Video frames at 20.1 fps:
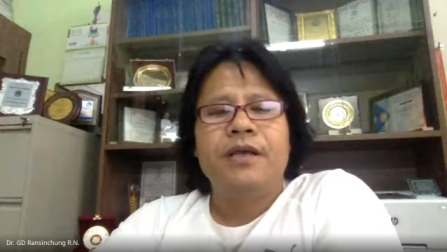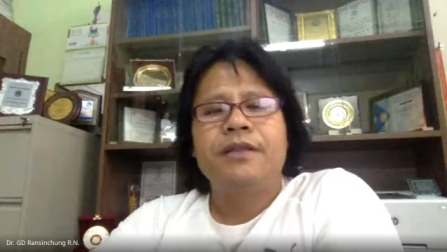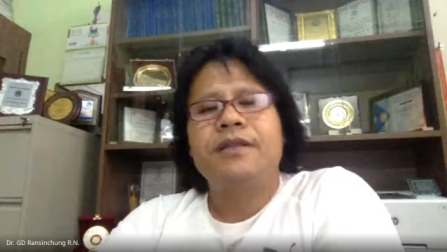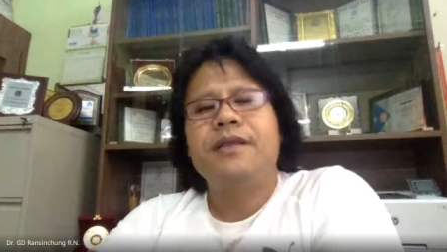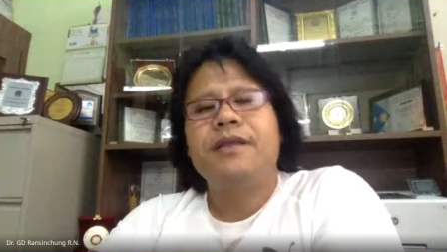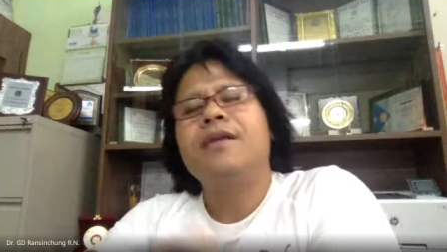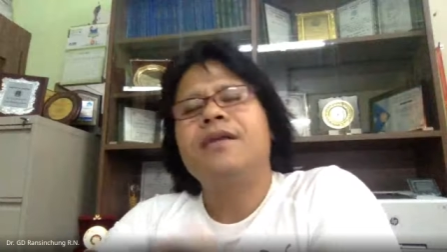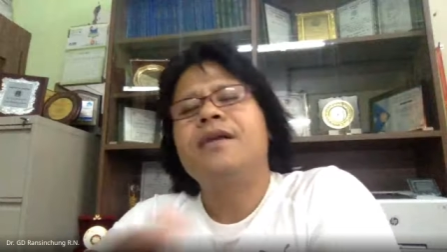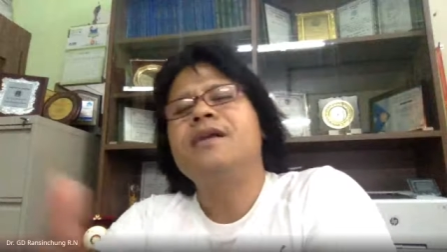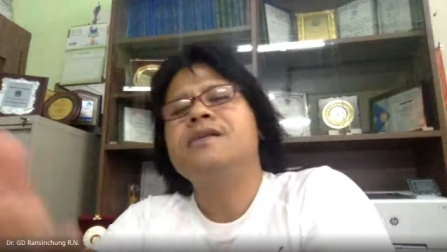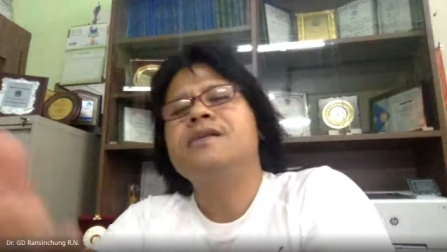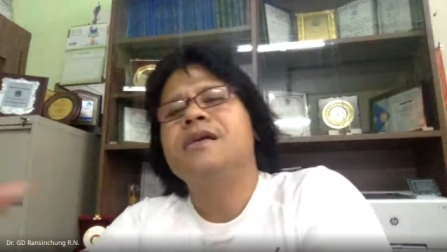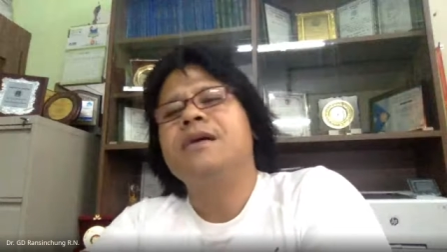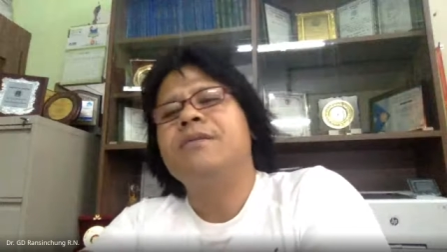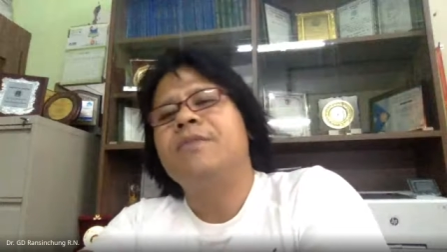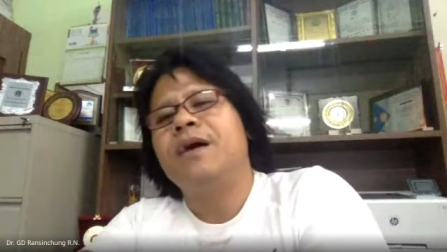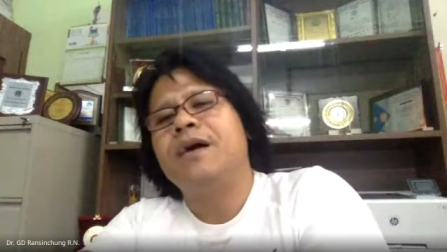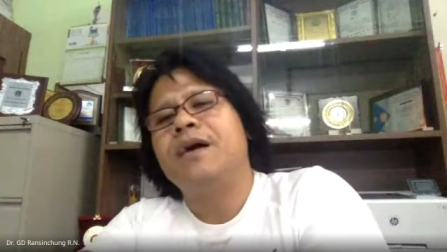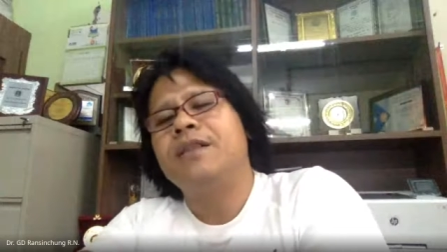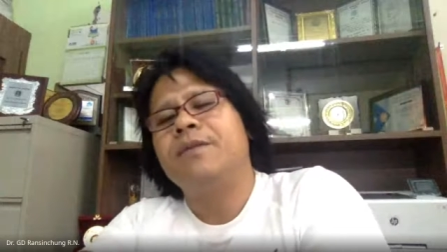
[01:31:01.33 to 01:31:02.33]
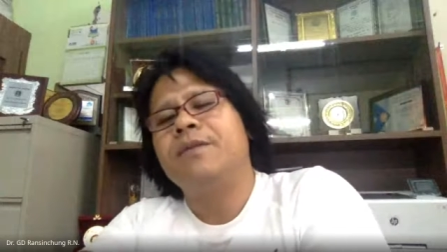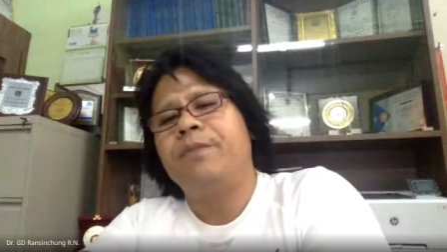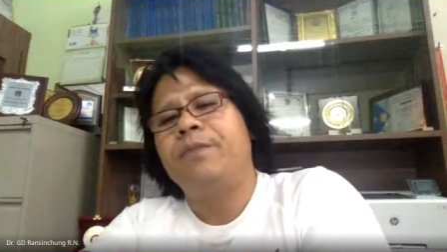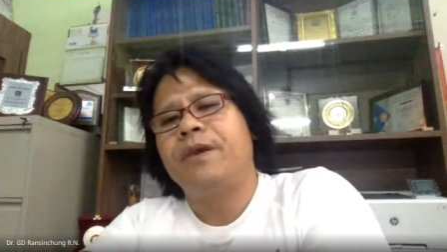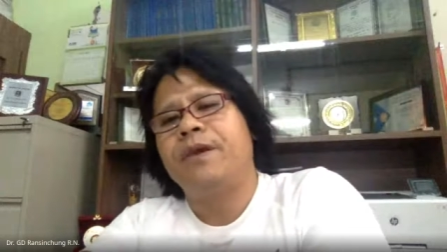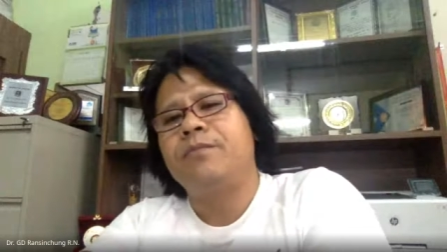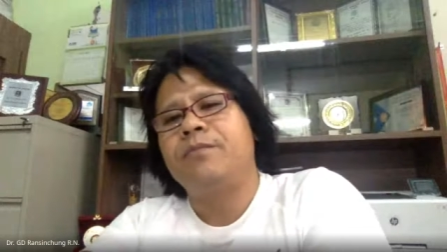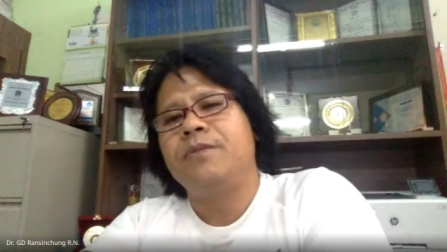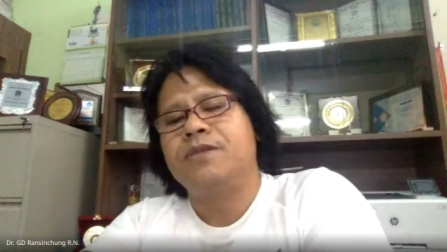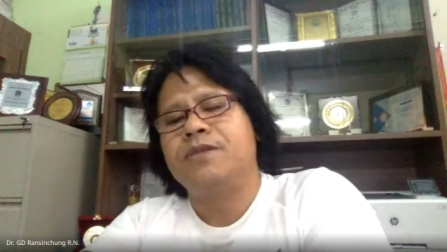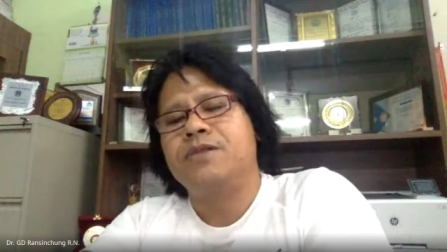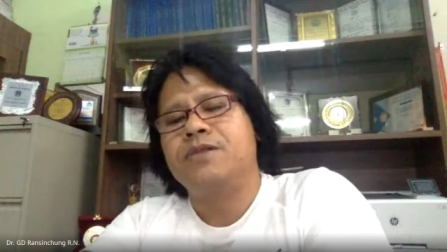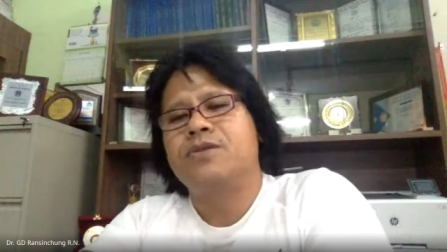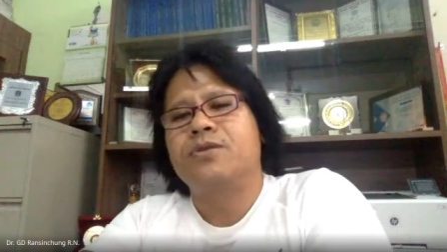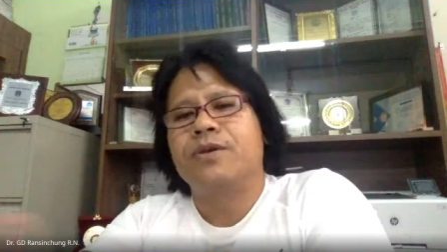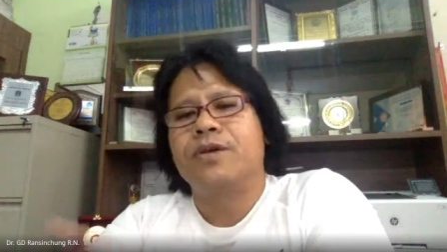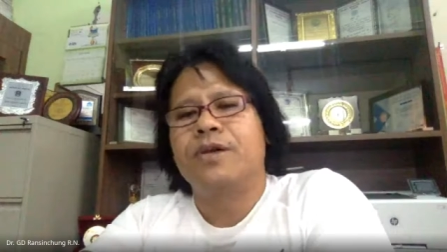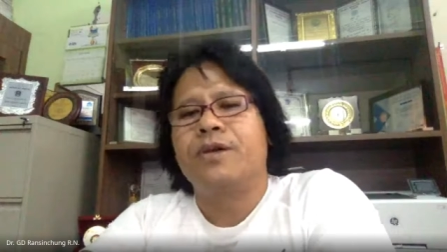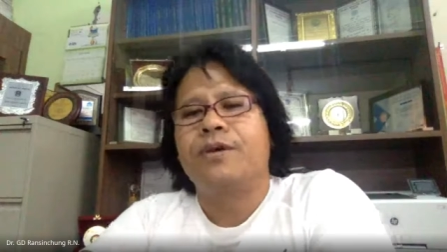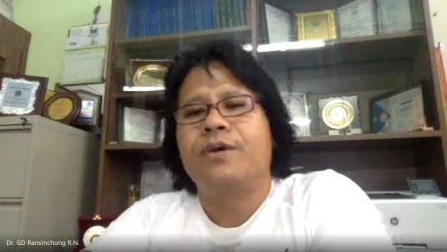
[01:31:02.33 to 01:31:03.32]
There are some other pavements,
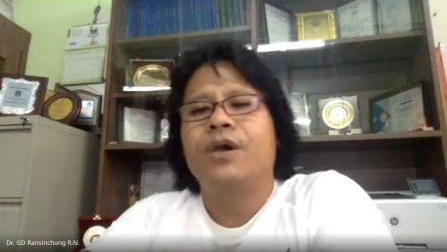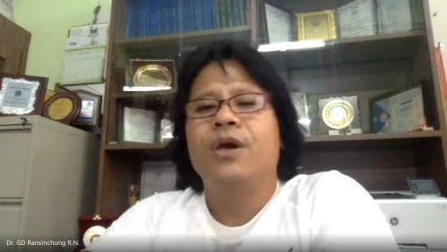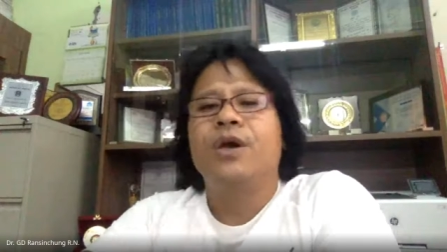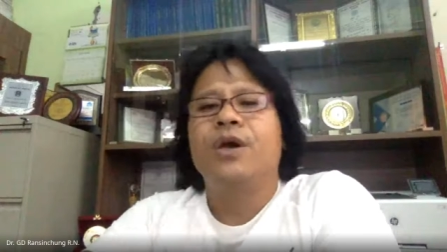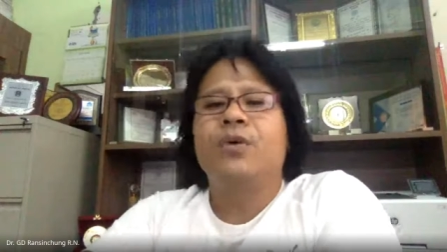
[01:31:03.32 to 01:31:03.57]
okay,